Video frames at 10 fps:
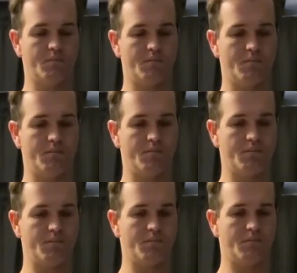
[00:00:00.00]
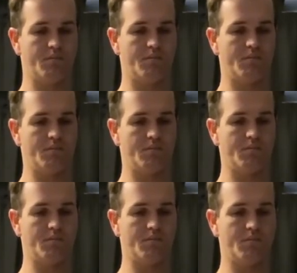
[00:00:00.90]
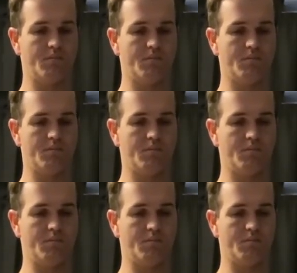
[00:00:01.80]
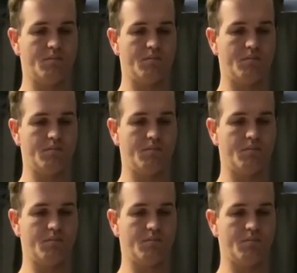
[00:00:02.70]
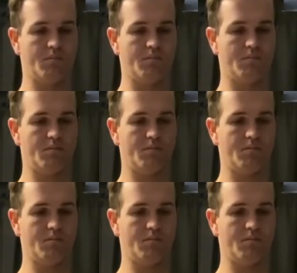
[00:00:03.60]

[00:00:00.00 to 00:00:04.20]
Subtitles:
[no speech]